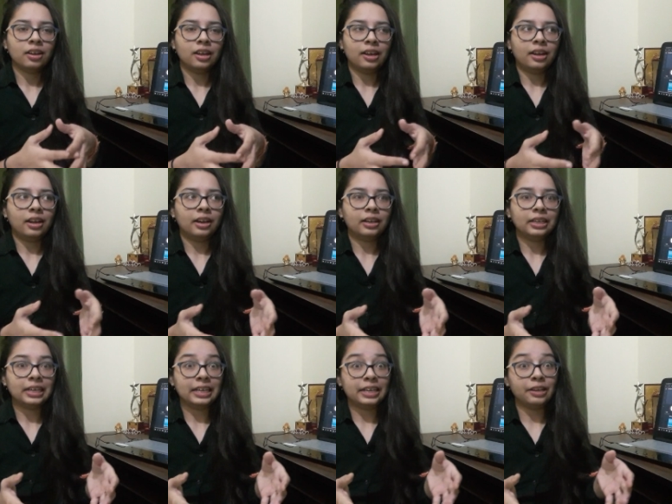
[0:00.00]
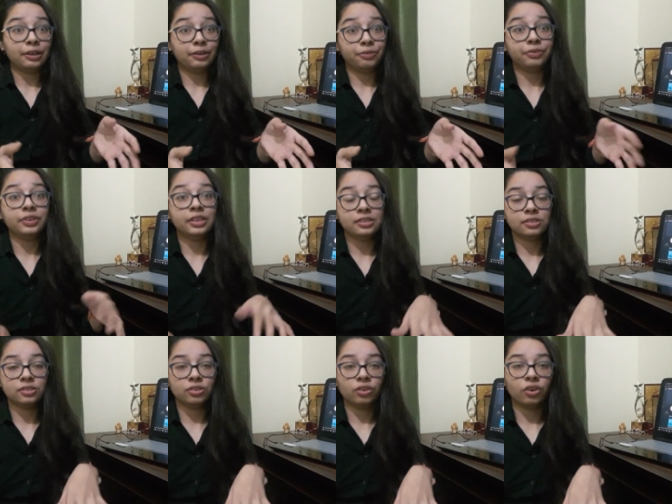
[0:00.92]
and if he
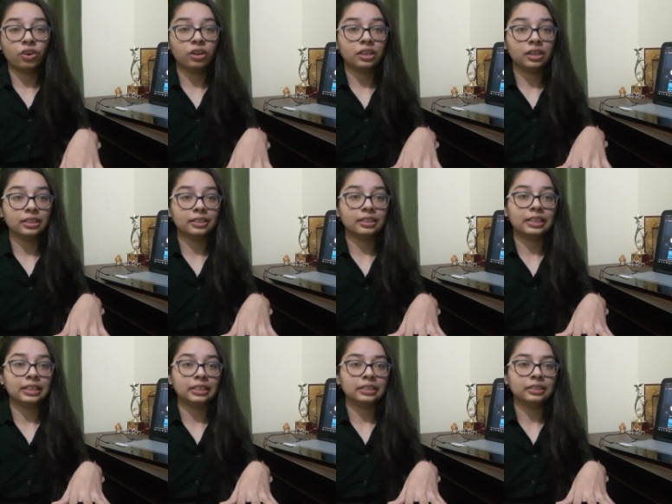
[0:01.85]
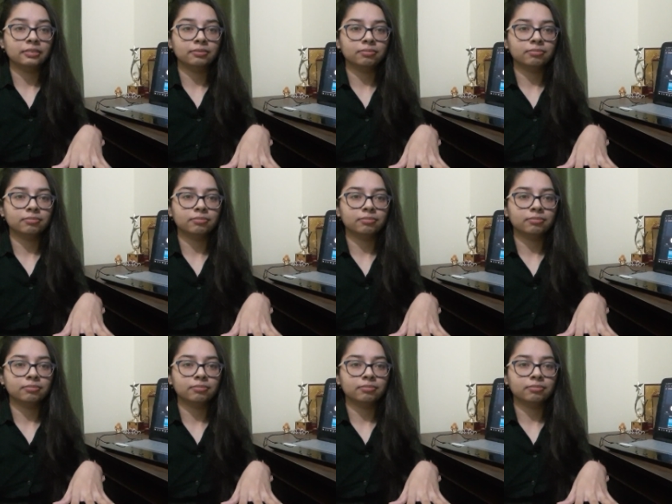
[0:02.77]
is not, then